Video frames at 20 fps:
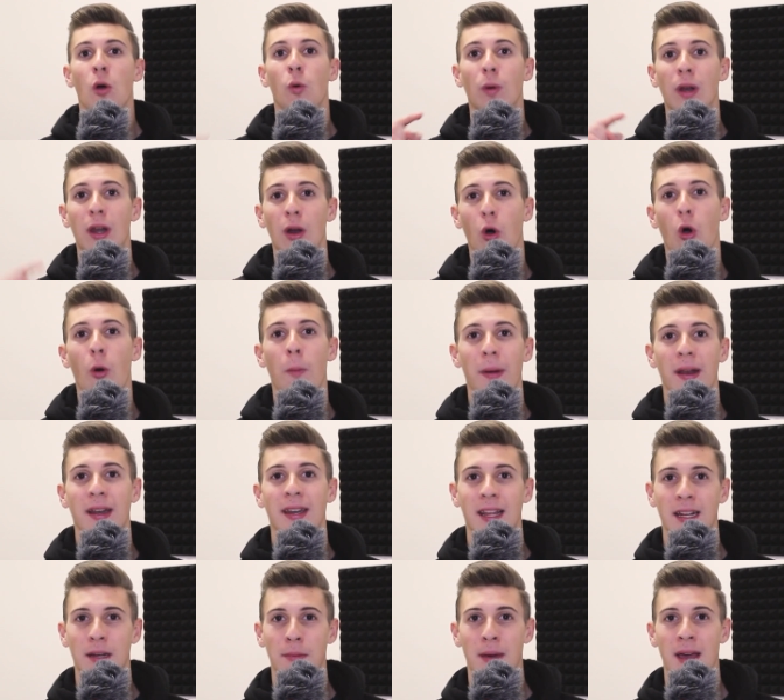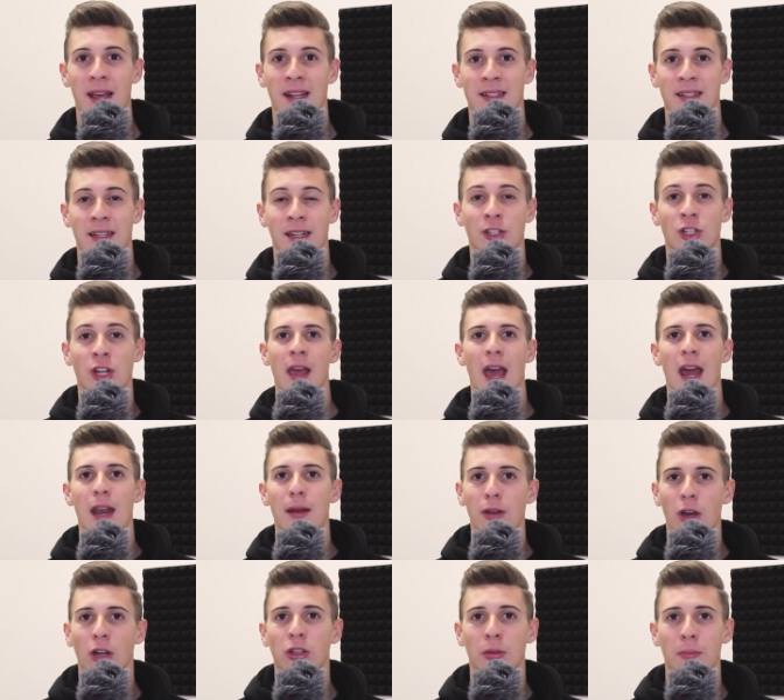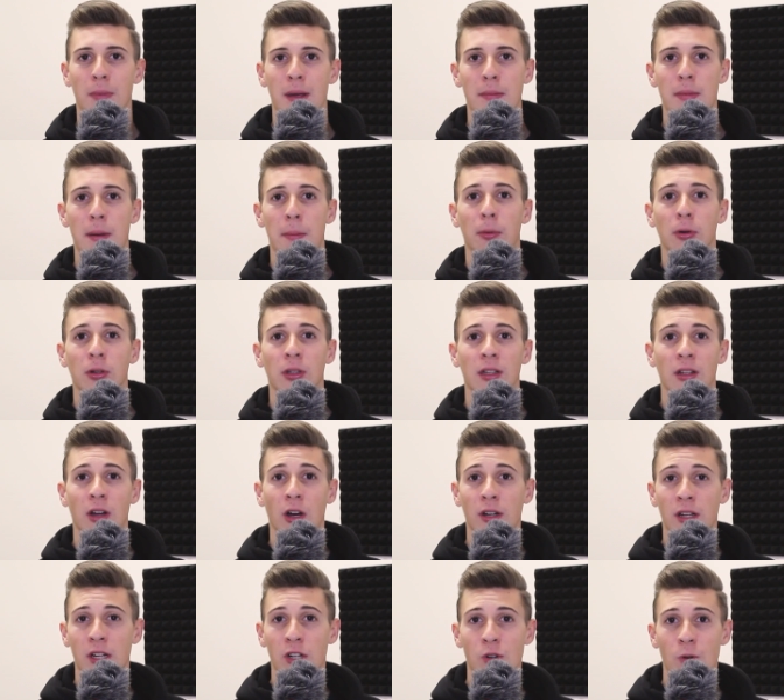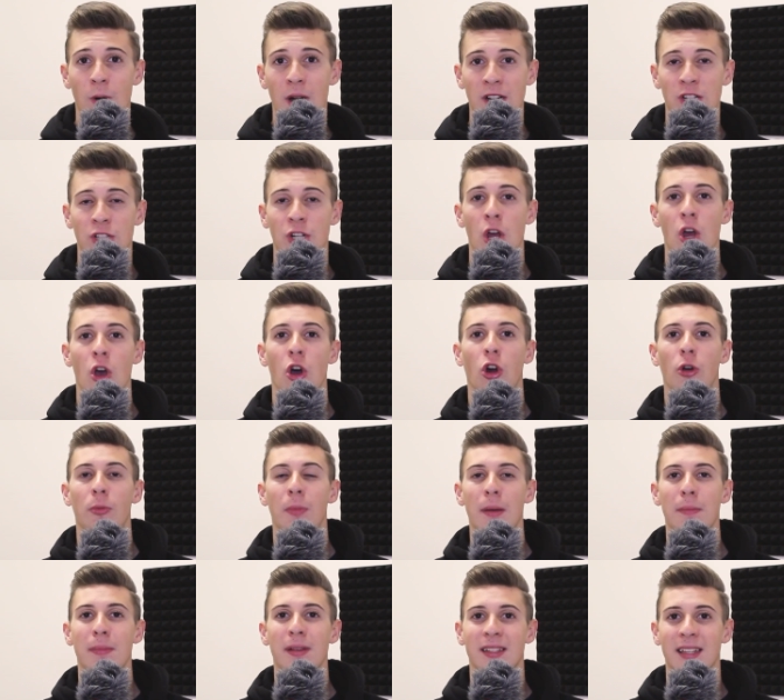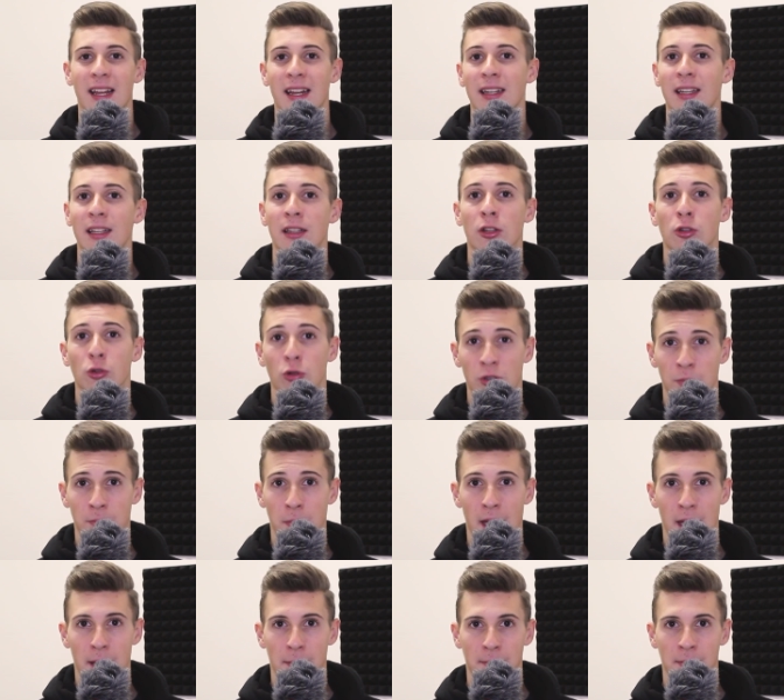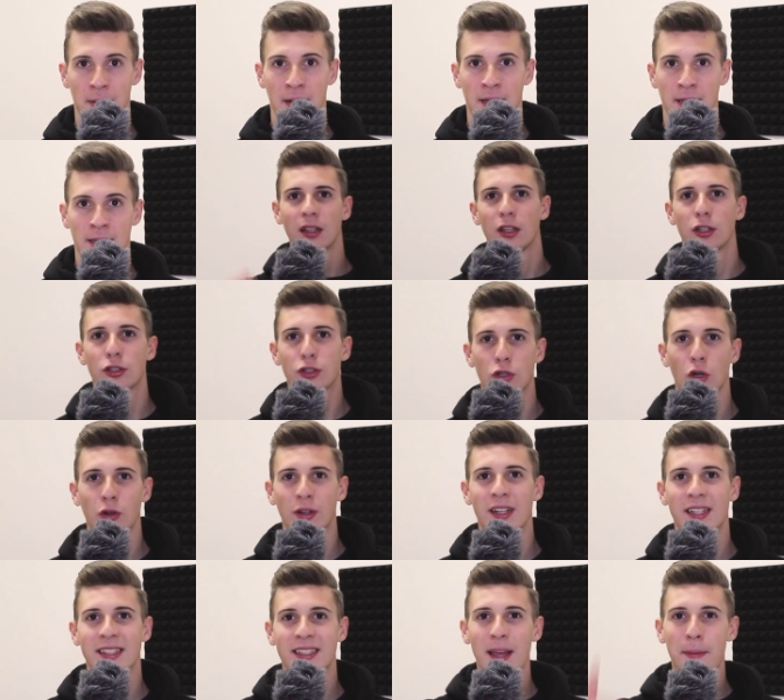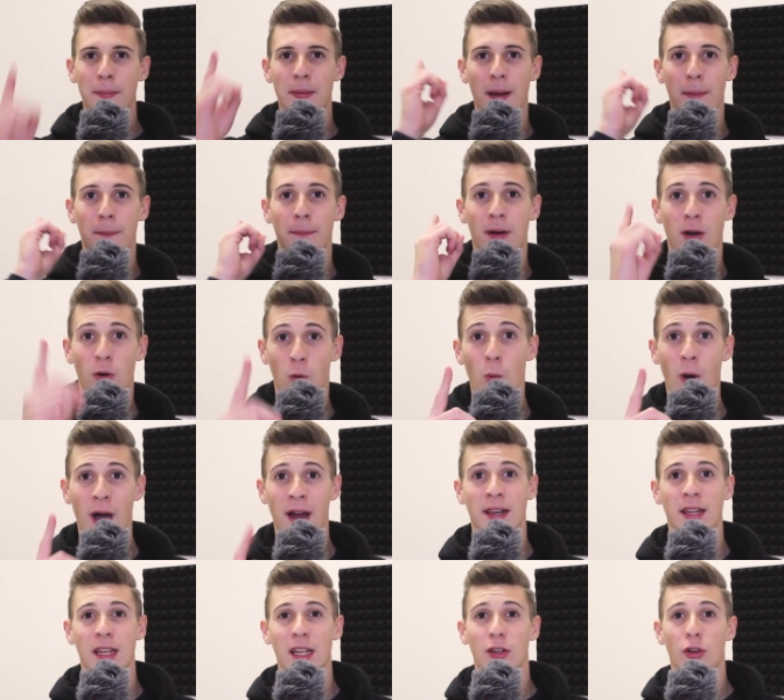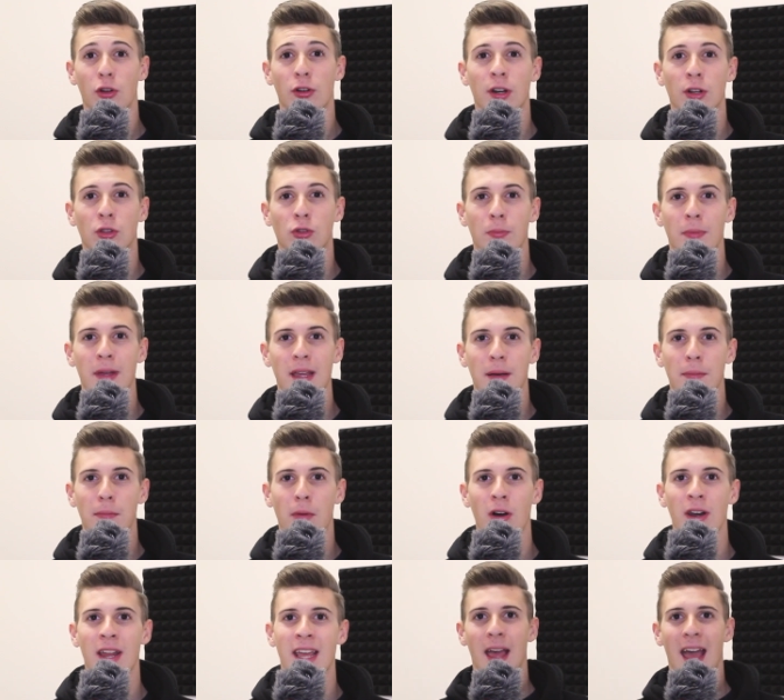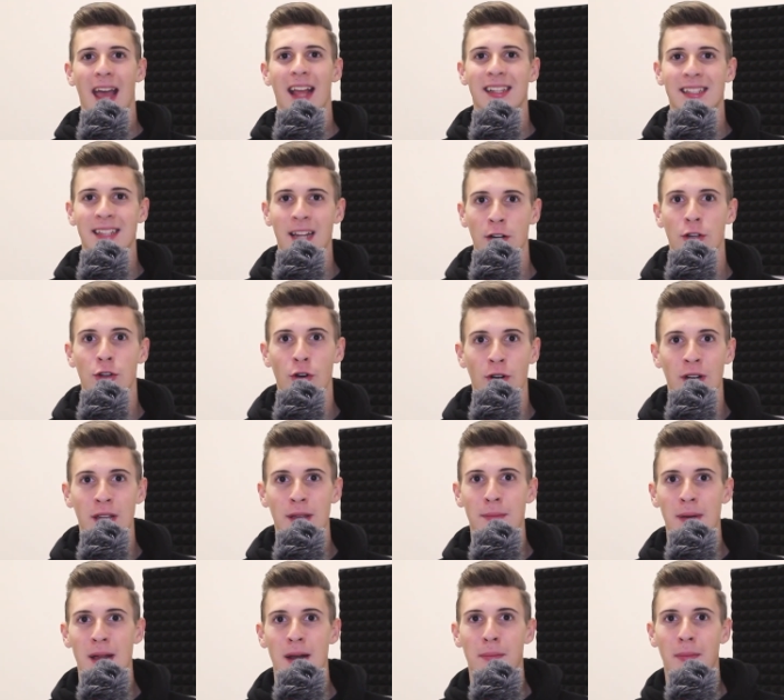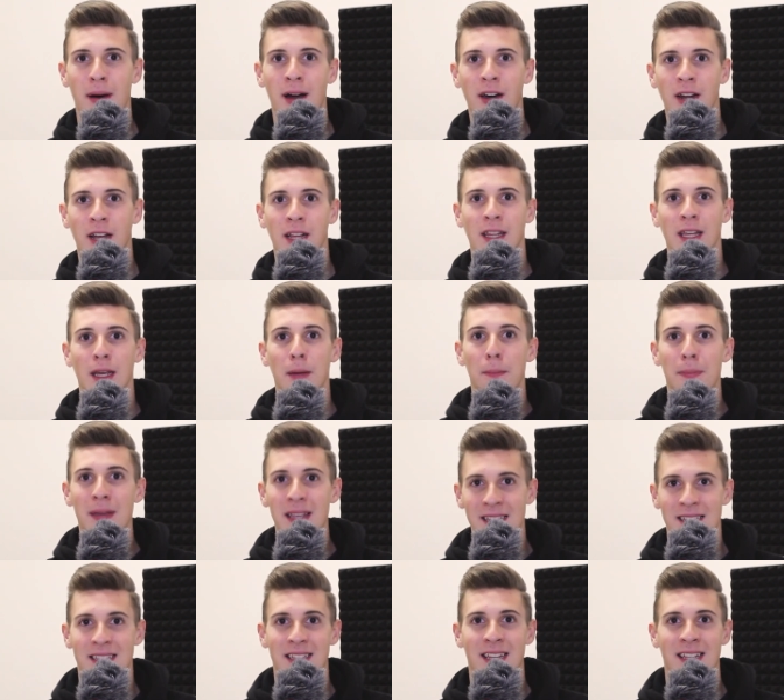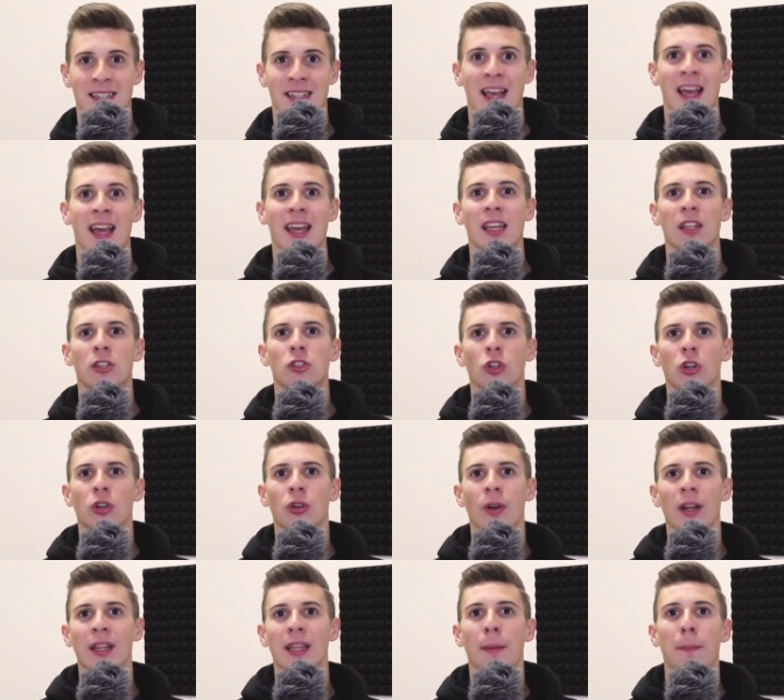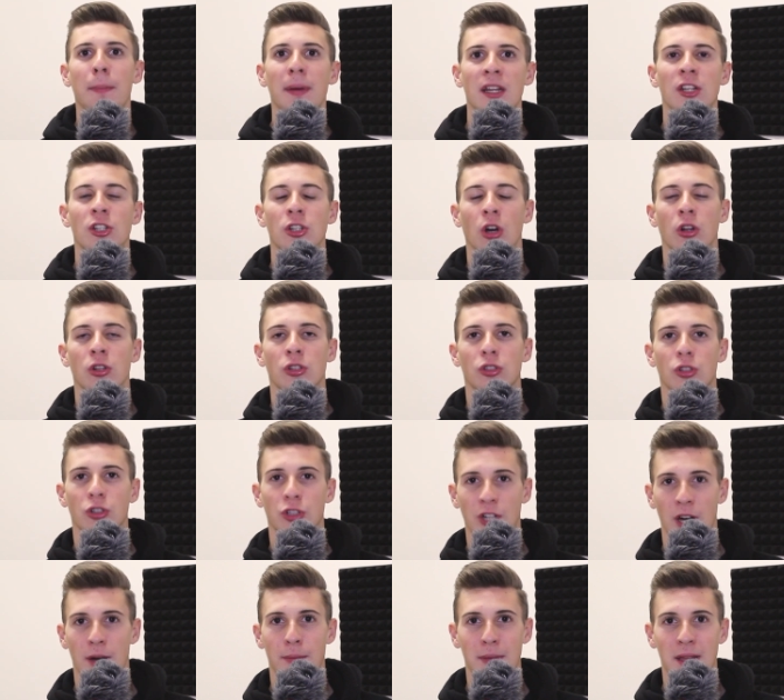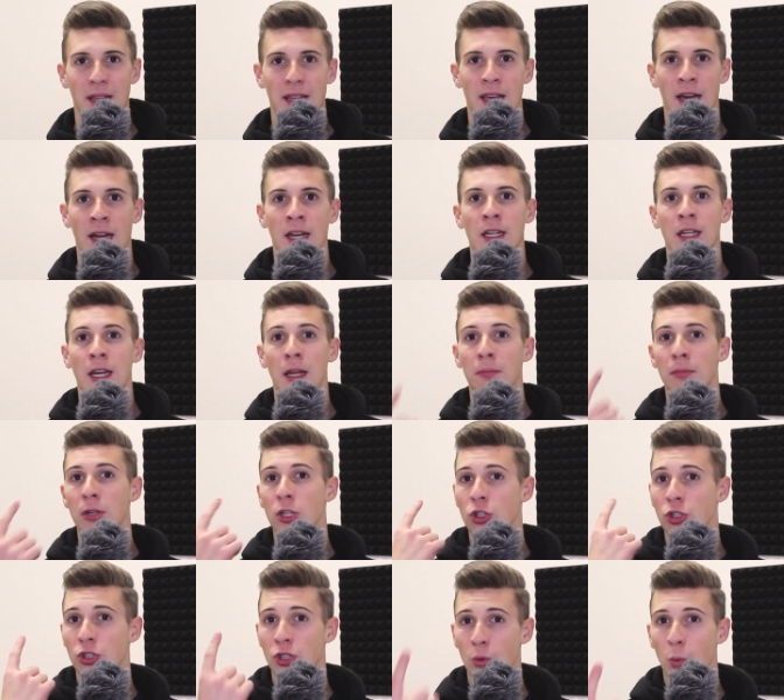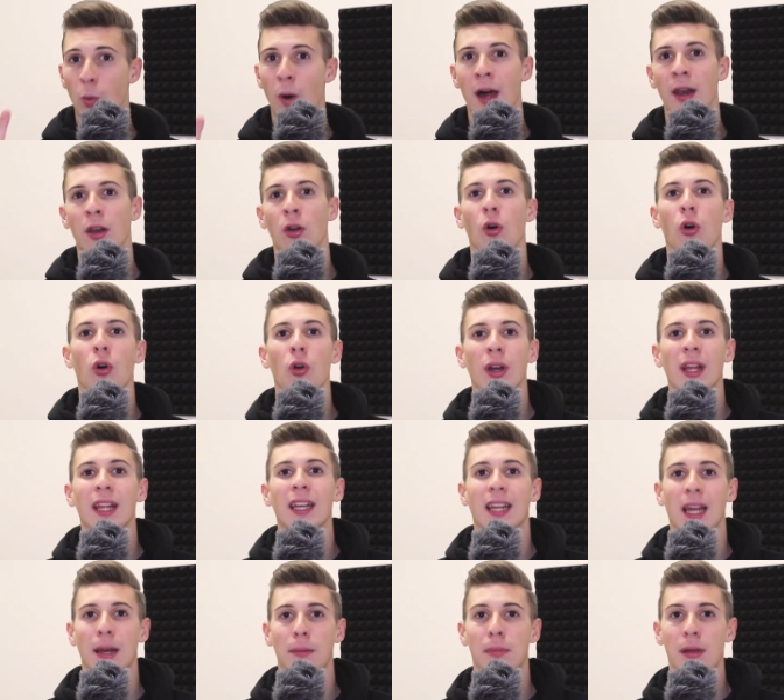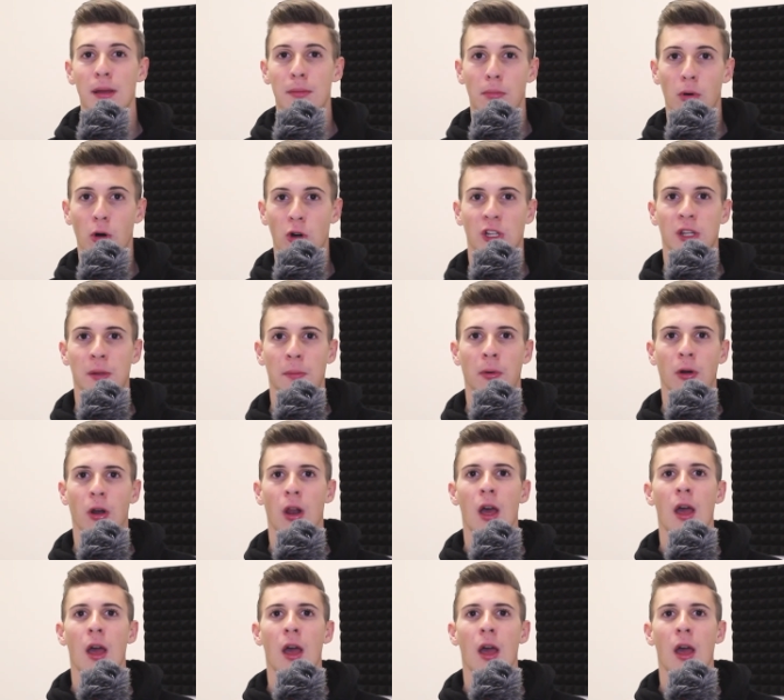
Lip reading: will open that message and not maybe put it on the trash or maybe send it to spam. So the step number 1 in order to make money and start your email marketing business is to create a page on social media. It can be just one or it can be multiple,